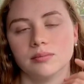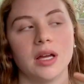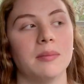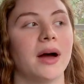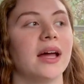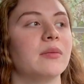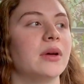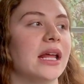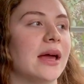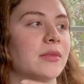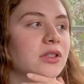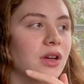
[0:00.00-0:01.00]
It might have been
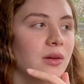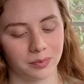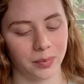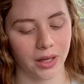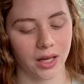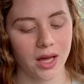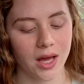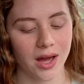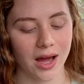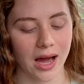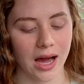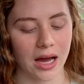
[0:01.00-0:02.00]
Amazon, but
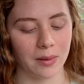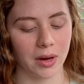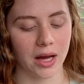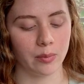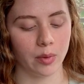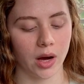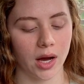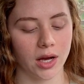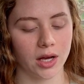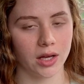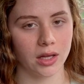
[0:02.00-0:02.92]
I bought